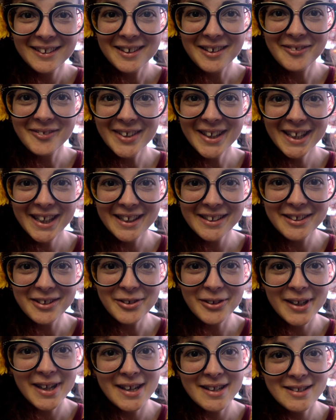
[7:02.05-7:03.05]
I'm liking the
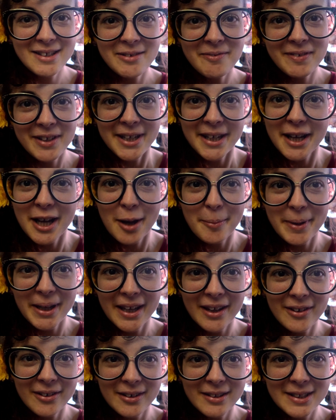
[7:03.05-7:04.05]
creativity
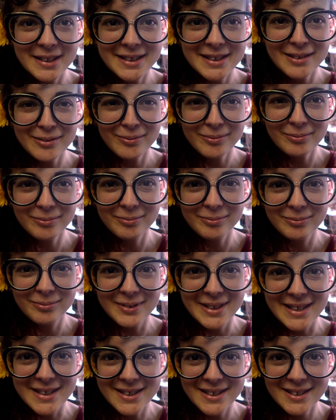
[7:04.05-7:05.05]
coming out of
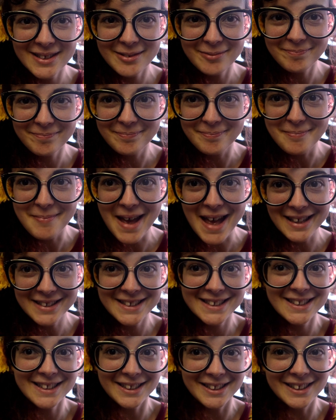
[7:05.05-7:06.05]
this
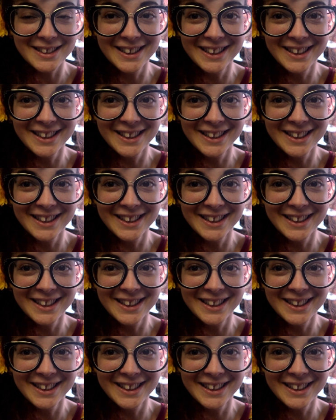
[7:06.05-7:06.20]
mess.